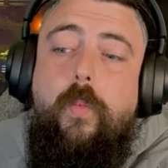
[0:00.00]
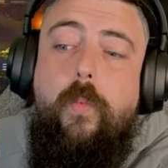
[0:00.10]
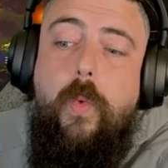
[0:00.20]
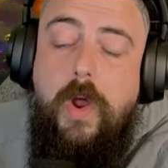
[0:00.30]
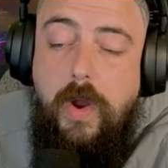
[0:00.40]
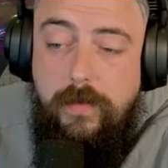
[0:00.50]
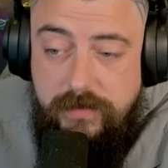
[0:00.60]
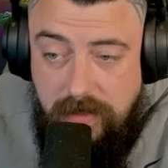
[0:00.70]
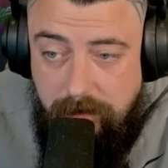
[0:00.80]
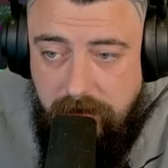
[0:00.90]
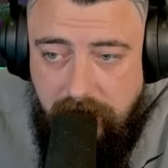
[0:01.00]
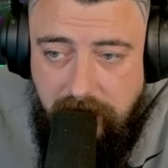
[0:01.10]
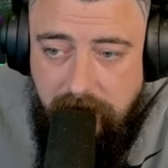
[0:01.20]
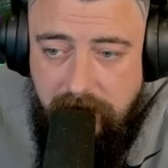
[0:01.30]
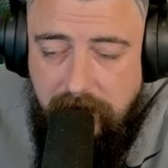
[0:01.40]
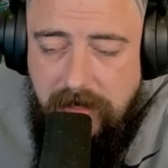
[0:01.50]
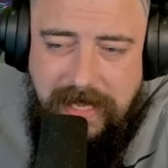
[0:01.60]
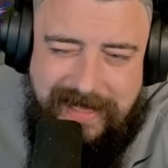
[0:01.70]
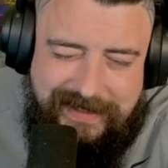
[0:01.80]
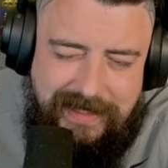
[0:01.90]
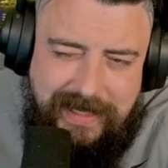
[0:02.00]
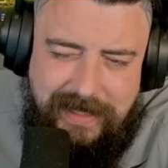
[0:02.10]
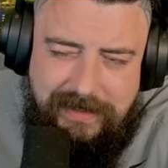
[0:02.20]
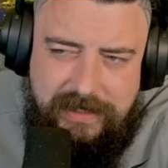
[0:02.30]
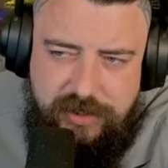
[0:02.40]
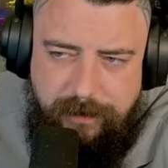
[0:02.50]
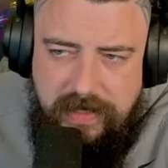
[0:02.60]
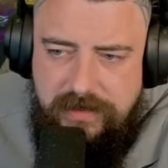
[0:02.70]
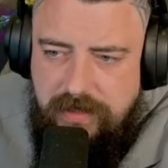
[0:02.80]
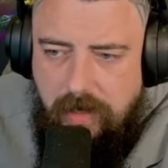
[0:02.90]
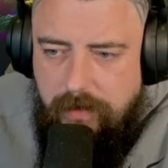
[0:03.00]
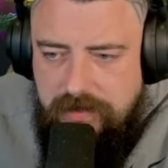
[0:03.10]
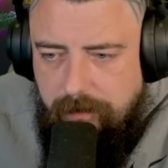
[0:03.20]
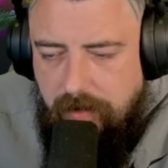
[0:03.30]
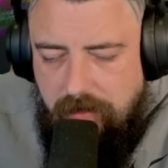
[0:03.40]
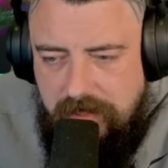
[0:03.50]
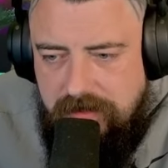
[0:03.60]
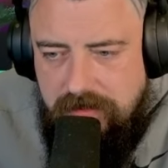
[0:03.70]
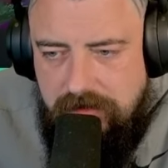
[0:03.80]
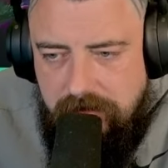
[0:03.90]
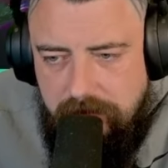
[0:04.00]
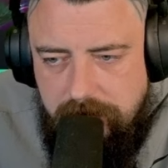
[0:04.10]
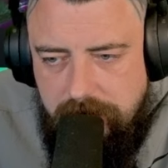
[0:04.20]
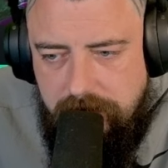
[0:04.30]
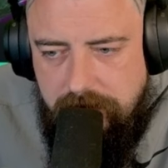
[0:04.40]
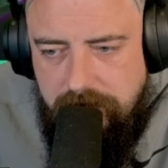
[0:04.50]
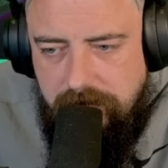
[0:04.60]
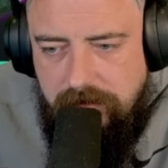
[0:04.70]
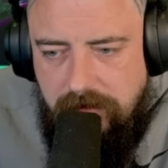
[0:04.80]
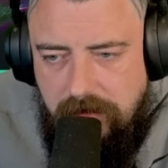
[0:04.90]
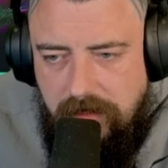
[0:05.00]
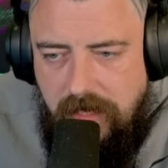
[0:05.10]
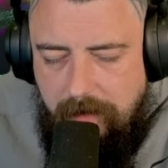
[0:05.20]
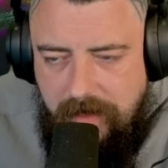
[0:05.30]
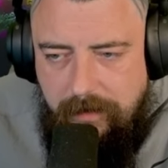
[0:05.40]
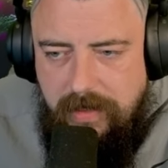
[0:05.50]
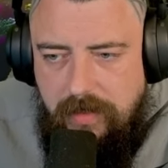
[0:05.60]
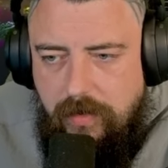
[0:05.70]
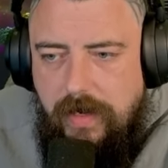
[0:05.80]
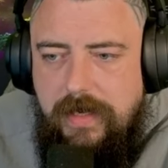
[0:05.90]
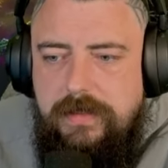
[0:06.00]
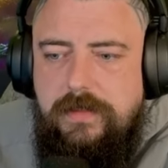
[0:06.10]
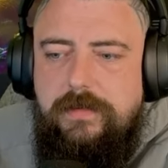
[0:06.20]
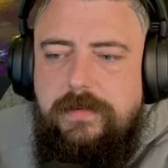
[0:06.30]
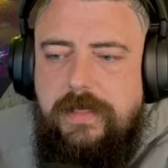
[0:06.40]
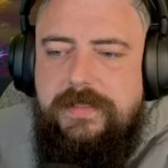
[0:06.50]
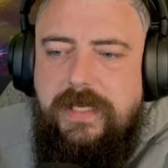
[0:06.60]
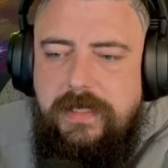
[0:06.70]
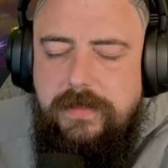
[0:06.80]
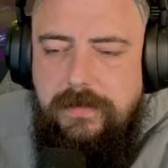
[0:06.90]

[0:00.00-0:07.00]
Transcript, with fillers: one-off simulator? I think you get less spins now as it progresses. I may be incorrect. Let's see.